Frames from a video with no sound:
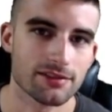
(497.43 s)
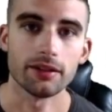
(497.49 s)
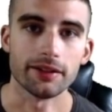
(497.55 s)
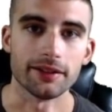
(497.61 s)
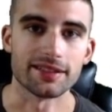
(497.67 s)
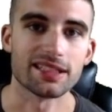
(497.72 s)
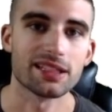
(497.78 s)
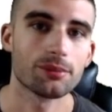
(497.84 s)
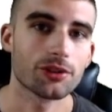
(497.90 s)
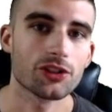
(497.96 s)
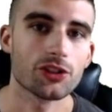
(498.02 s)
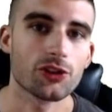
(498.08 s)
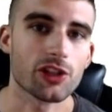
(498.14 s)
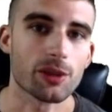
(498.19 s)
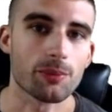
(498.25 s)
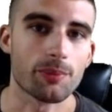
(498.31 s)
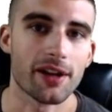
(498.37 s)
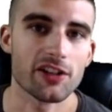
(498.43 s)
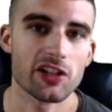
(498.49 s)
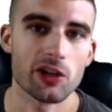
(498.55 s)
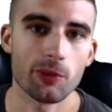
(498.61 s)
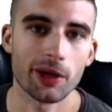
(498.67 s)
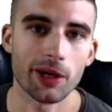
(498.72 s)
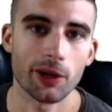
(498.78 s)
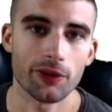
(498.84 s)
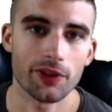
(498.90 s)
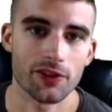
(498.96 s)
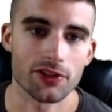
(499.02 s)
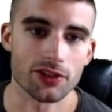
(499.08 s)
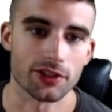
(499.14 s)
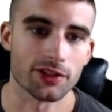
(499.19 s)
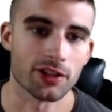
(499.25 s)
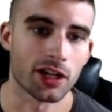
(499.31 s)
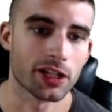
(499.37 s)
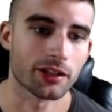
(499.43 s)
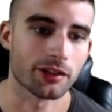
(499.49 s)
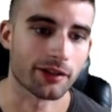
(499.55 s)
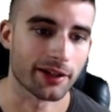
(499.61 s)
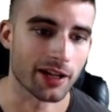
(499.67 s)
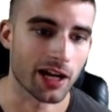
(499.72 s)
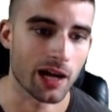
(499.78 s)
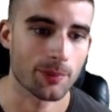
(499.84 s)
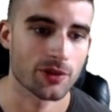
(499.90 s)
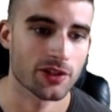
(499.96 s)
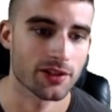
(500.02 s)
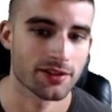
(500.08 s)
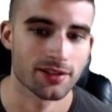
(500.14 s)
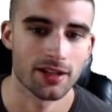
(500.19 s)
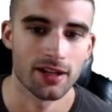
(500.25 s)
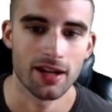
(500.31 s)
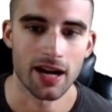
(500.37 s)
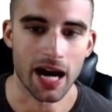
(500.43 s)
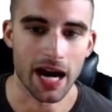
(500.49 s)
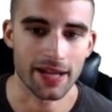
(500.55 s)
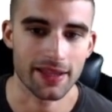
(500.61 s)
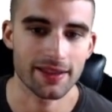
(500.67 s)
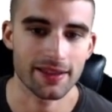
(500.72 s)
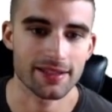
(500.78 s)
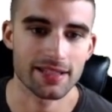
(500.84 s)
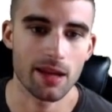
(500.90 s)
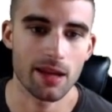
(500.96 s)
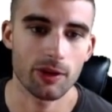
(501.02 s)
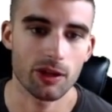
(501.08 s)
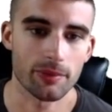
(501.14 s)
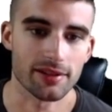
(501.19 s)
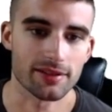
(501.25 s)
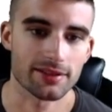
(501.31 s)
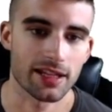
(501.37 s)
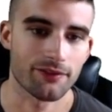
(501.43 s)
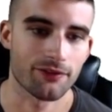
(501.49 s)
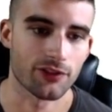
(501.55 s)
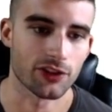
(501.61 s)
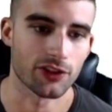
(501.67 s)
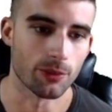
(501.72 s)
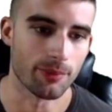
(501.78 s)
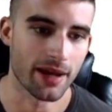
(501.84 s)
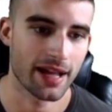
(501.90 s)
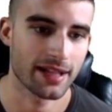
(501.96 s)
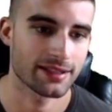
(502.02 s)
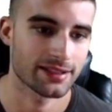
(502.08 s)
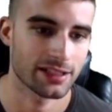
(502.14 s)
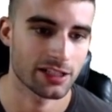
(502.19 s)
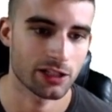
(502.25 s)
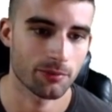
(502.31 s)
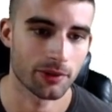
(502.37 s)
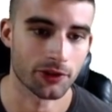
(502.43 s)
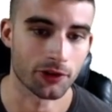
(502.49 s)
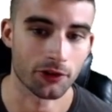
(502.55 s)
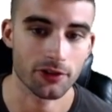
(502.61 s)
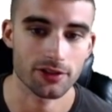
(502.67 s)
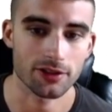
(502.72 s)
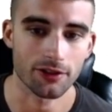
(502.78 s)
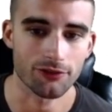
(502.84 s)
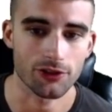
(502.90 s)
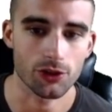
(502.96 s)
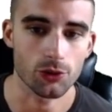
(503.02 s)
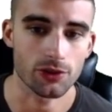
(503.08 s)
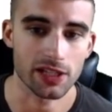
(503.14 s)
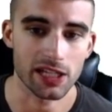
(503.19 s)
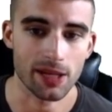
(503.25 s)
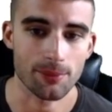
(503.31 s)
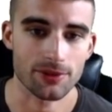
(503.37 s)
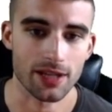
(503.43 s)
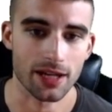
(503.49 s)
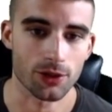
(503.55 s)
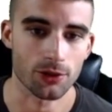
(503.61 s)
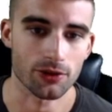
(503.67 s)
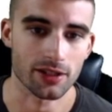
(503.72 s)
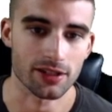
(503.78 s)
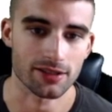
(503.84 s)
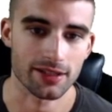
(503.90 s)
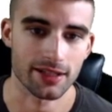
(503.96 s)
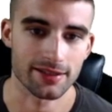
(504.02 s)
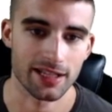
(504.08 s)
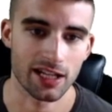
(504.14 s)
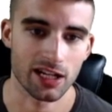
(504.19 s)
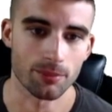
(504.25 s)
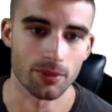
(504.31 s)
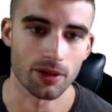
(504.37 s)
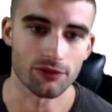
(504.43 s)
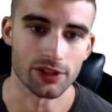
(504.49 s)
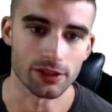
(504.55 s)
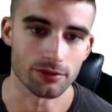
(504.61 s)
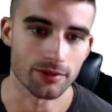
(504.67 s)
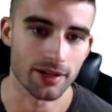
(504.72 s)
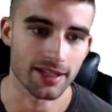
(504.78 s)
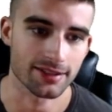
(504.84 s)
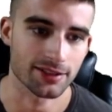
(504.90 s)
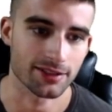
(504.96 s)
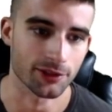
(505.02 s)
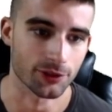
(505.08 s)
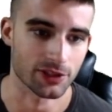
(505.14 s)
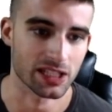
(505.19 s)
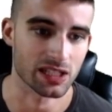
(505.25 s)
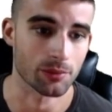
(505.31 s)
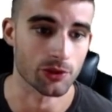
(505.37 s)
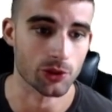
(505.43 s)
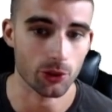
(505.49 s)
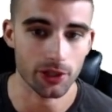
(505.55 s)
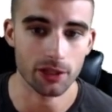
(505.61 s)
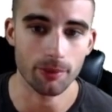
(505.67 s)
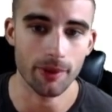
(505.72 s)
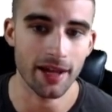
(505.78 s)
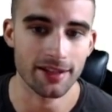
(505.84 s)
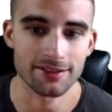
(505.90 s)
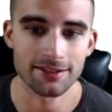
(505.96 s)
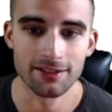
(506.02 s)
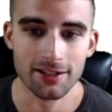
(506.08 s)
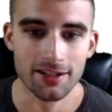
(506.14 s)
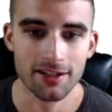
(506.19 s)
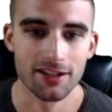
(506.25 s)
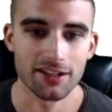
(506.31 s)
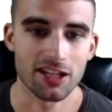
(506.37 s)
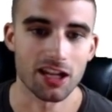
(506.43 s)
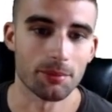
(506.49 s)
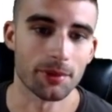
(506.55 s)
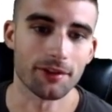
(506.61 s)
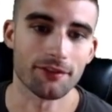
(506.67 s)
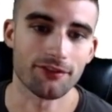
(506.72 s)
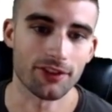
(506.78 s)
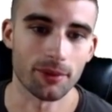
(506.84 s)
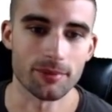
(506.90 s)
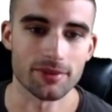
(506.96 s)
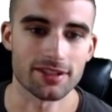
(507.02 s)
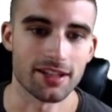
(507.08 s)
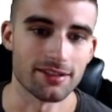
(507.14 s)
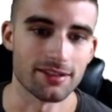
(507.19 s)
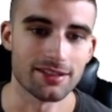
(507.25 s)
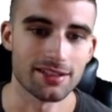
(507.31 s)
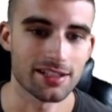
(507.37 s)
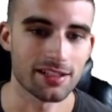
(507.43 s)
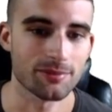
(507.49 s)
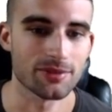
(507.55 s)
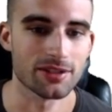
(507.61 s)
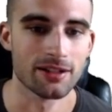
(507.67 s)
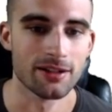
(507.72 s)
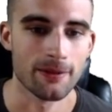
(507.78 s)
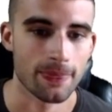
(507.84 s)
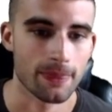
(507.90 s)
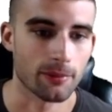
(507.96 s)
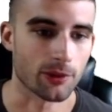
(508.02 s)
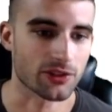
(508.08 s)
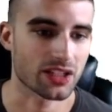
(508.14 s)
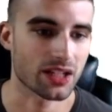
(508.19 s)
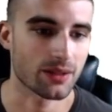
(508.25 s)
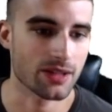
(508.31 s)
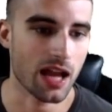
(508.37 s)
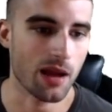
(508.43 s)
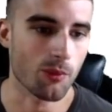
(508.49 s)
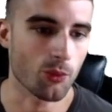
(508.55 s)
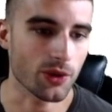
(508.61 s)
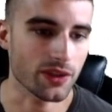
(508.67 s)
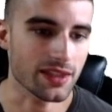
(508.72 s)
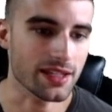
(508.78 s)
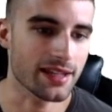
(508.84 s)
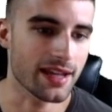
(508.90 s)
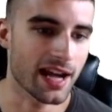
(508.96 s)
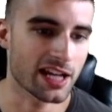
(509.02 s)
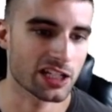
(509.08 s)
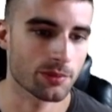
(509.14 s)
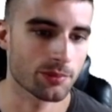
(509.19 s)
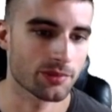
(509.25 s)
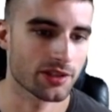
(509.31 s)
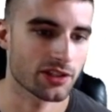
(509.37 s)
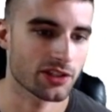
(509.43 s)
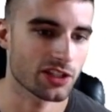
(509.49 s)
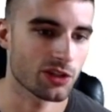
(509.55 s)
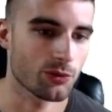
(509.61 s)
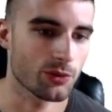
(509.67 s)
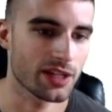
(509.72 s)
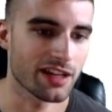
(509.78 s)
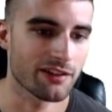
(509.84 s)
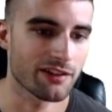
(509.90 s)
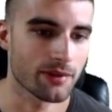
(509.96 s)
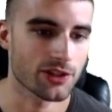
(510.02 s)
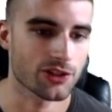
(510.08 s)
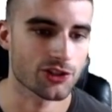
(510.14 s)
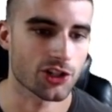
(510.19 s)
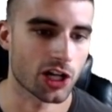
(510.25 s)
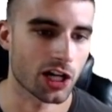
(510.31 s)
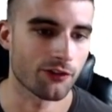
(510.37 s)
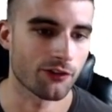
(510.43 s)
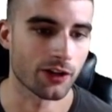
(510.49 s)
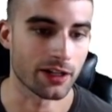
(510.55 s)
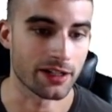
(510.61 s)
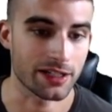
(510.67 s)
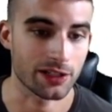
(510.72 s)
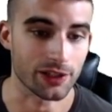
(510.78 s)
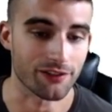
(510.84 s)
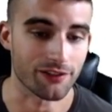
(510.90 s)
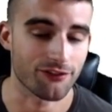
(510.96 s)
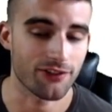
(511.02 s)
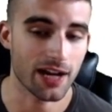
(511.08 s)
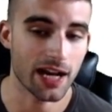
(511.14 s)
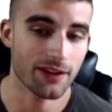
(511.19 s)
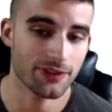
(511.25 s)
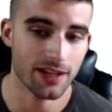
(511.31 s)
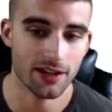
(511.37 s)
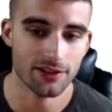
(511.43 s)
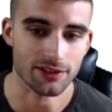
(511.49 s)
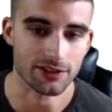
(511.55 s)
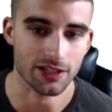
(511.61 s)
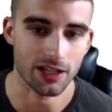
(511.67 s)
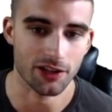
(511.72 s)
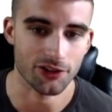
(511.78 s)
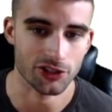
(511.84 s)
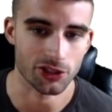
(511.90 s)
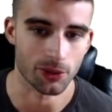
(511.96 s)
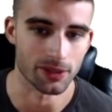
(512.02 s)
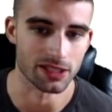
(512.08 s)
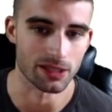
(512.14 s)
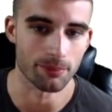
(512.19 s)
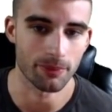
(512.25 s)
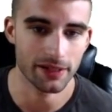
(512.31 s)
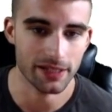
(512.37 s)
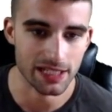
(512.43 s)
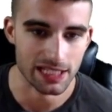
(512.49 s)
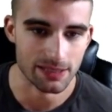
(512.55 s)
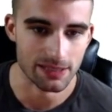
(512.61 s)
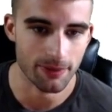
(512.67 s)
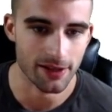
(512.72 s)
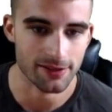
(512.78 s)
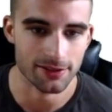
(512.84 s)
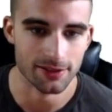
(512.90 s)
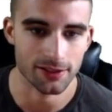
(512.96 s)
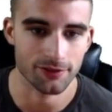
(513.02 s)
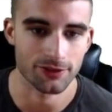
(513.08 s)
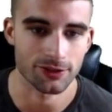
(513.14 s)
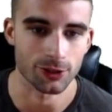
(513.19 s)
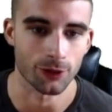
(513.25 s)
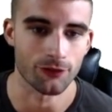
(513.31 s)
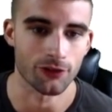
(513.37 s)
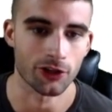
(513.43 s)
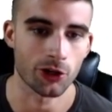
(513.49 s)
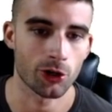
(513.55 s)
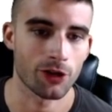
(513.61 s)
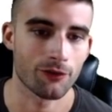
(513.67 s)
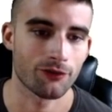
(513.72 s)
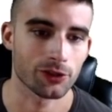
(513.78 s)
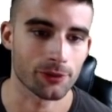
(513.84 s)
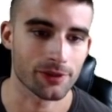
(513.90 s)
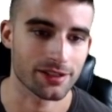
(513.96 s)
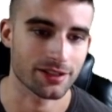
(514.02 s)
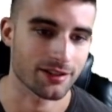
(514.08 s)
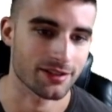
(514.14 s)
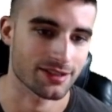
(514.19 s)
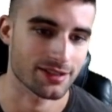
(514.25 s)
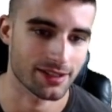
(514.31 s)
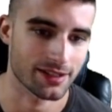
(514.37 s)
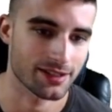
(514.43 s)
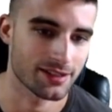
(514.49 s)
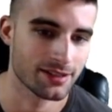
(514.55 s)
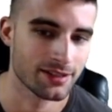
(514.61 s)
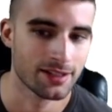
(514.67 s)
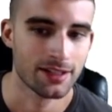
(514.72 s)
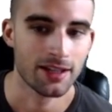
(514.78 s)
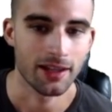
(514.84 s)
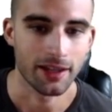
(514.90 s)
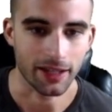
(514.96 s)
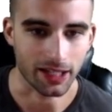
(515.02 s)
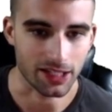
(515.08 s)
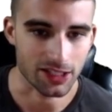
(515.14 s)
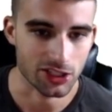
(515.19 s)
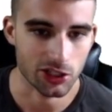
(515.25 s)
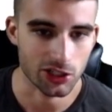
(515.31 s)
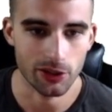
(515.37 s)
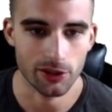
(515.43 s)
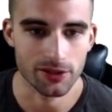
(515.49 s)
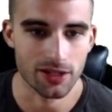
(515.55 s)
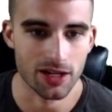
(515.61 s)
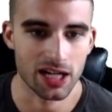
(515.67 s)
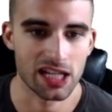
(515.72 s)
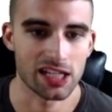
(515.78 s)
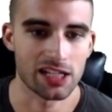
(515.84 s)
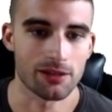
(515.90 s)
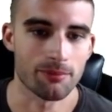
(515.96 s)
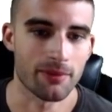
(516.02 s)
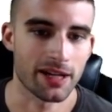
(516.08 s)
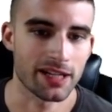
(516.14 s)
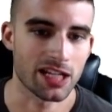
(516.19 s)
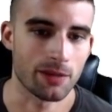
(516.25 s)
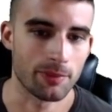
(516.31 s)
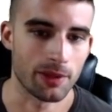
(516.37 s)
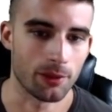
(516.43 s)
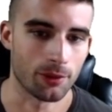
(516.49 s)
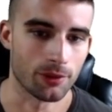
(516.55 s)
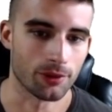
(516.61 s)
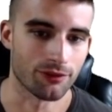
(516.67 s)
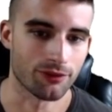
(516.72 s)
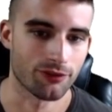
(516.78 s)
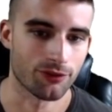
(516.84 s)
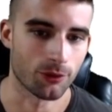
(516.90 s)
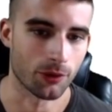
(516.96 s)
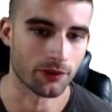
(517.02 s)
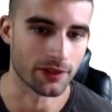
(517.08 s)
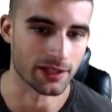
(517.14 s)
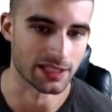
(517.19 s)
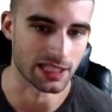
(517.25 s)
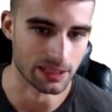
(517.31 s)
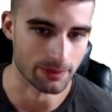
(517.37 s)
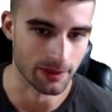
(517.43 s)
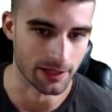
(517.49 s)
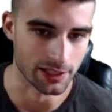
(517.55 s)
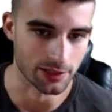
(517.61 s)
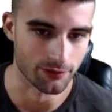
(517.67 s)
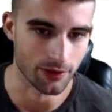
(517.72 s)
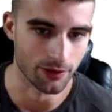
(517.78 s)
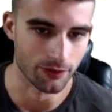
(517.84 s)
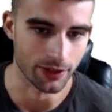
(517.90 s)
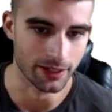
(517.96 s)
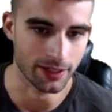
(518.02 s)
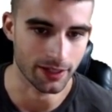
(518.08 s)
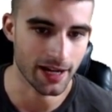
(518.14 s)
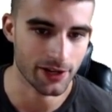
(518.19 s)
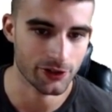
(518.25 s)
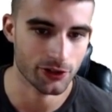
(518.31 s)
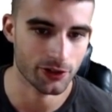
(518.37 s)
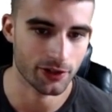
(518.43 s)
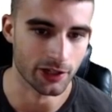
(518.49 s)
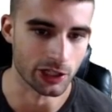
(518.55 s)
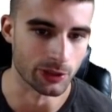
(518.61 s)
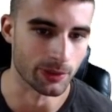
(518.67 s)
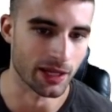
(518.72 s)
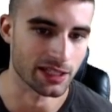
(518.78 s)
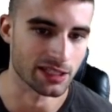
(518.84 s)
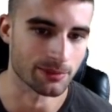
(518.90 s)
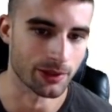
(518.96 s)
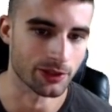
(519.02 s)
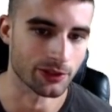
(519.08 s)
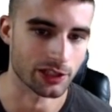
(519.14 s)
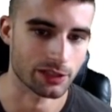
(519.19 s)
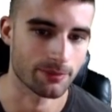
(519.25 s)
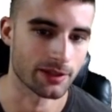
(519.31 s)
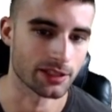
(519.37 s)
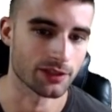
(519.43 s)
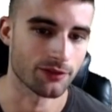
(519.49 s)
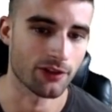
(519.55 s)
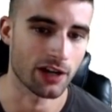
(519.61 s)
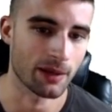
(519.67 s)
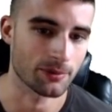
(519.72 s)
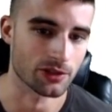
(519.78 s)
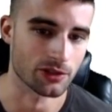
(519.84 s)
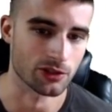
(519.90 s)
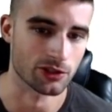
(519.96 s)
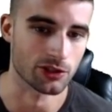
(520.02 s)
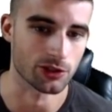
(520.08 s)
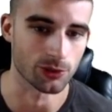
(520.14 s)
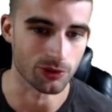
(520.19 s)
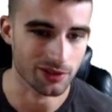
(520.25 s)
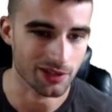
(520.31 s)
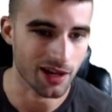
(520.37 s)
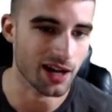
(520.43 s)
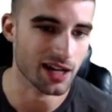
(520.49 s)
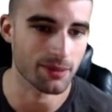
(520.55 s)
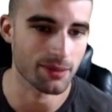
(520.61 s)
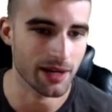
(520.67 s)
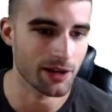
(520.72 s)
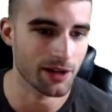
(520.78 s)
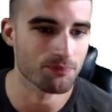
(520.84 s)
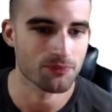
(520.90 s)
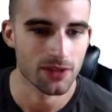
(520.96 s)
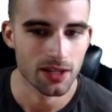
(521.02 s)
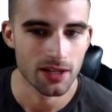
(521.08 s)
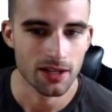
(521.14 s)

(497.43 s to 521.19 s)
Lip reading: And similar to the pitching, where I don't think there's a ton of great options, I think the same can be said for the bats here, but there is a few teams that I do think stands out above the rest. So you'll see the majority of the bats coming from said teams. Well, so up top with the catcher position, we have Mitch Garver at nearly $5,000, so he's a bit expensive. So if you're going up for Luis Garcia and Shohei Ohtani, you might not be able to afford this expensive of a catcher because we got some other expensive options to talk about.